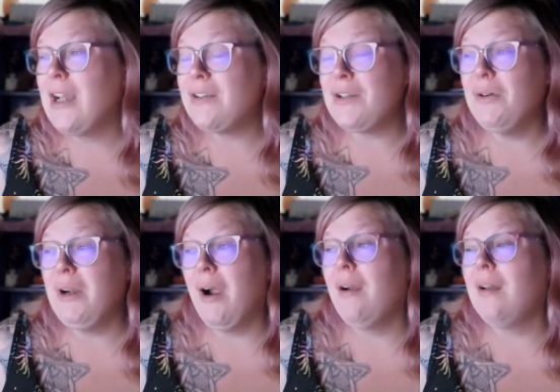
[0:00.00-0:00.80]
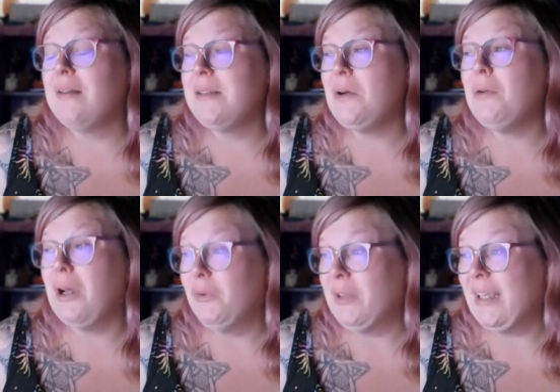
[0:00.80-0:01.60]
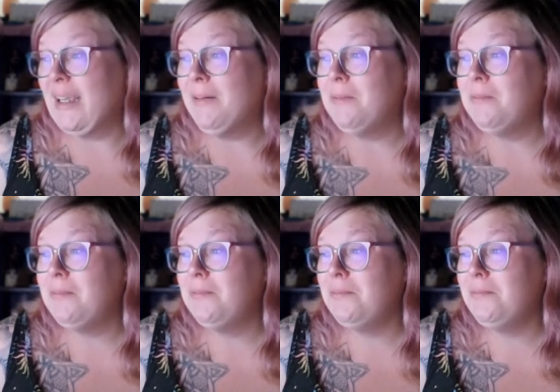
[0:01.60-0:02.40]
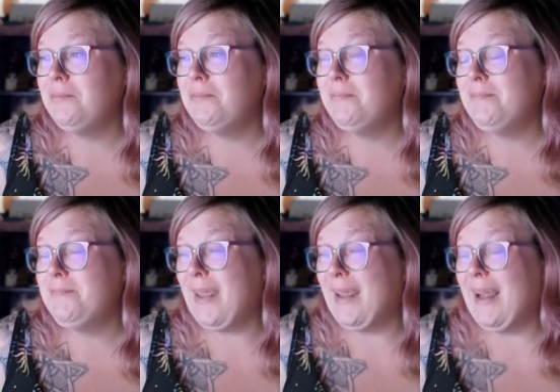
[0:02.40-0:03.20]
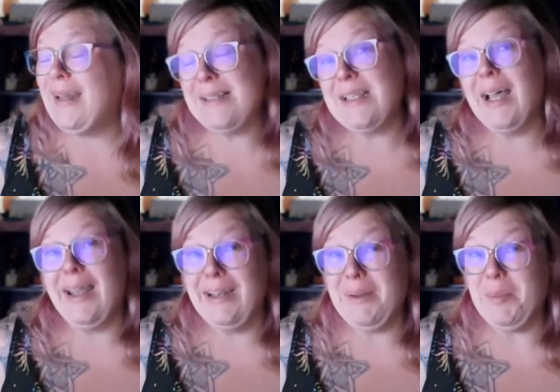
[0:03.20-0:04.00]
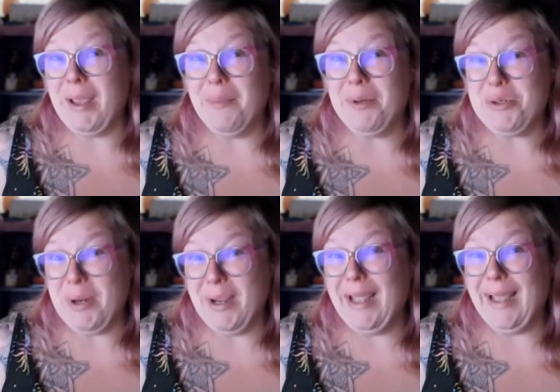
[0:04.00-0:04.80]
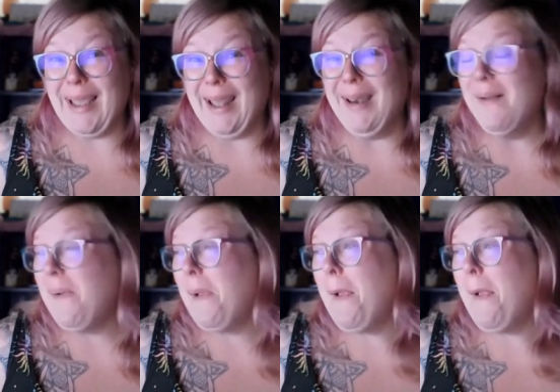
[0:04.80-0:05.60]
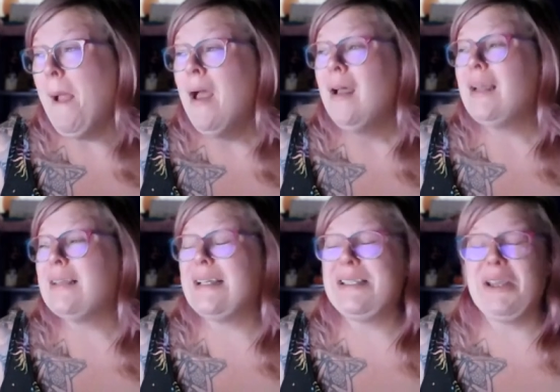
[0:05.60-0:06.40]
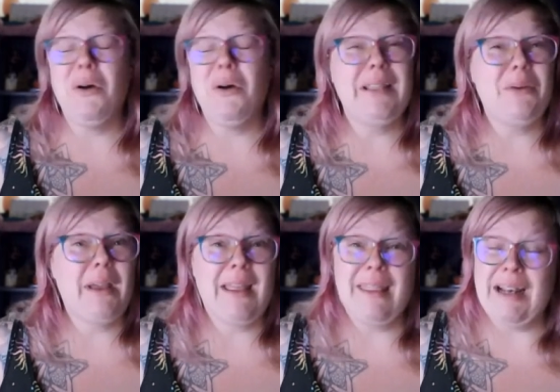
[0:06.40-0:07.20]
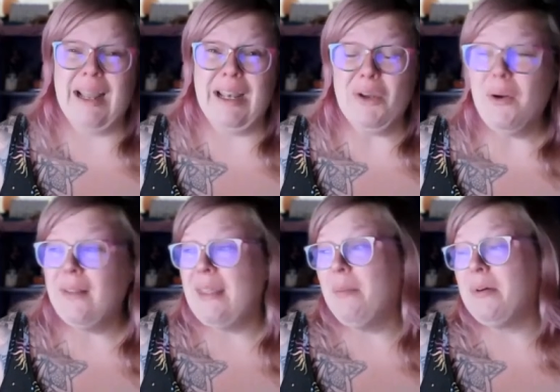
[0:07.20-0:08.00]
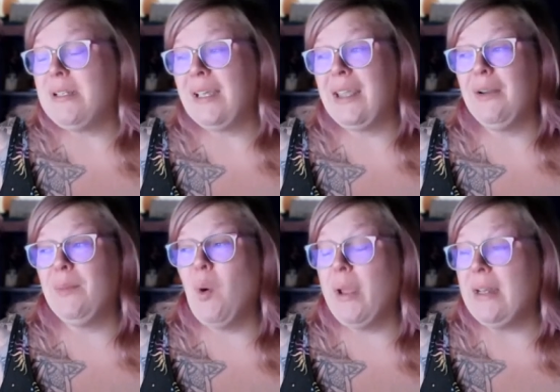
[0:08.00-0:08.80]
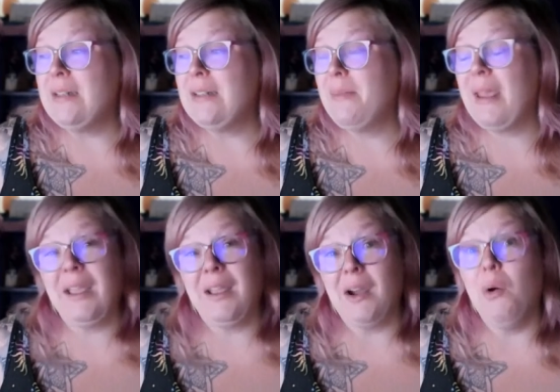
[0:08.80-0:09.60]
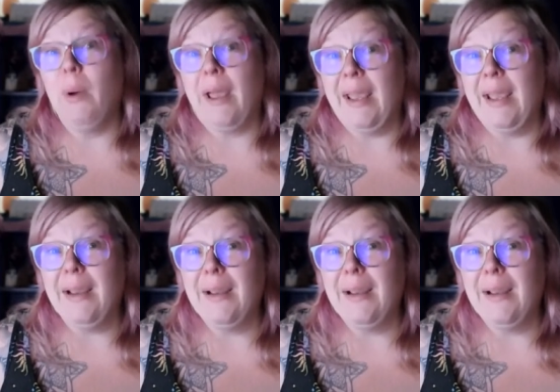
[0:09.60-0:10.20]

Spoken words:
So dark and so lonely that I decided to pick up a drink again. Because that's the only way that I do at that particular point to make it go away.